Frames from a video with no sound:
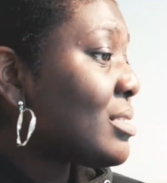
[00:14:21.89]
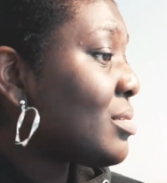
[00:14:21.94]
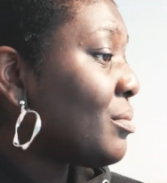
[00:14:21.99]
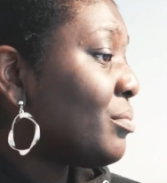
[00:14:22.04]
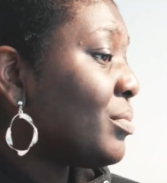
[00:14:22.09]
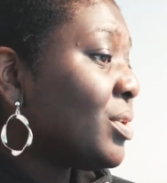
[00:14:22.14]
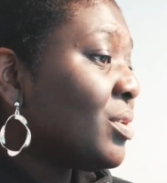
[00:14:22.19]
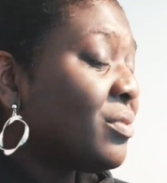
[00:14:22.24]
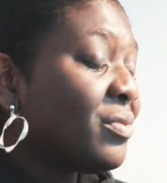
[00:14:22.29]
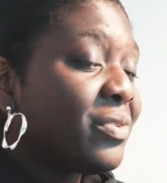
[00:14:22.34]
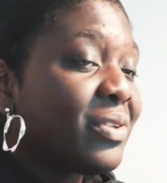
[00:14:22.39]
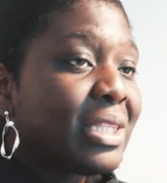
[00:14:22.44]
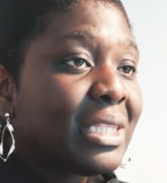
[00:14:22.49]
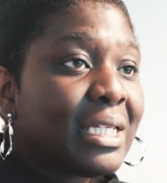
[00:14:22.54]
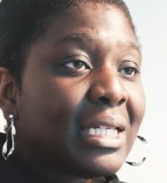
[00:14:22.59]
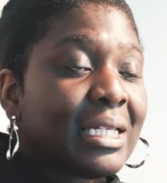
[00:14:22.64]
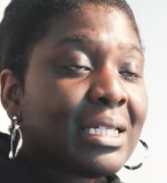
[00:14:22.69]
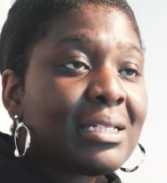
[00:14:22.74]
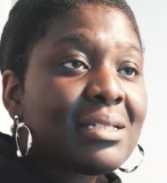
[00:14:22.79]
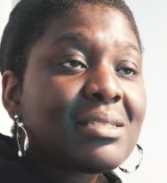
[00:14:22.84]
some beautiful
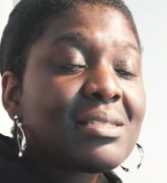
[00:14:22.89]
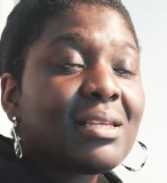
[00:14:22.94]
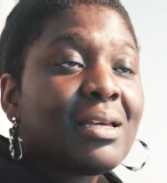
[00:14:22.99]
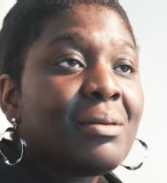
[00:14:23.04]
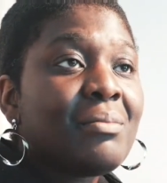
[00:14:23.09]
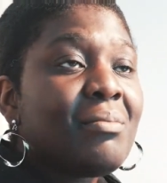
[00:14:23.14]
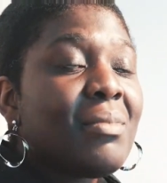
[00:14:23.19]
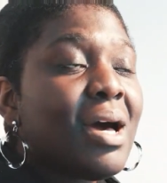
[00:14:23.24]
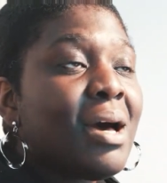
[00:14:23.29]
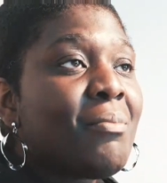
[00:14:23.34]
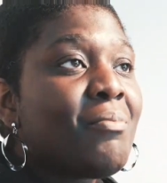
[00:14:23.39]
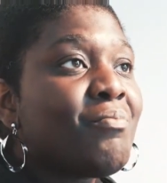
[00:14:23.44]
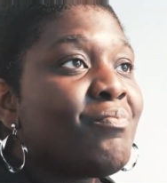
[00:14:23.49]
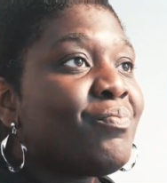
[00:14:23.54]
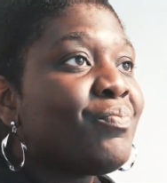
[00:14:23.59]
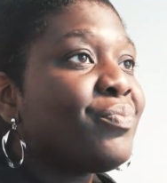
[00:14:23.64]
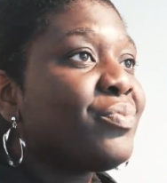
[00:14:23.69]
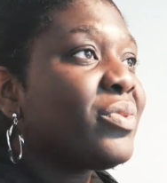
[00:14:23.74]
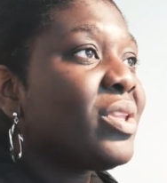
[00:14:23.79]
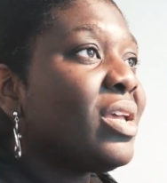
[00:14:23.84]
things. I'm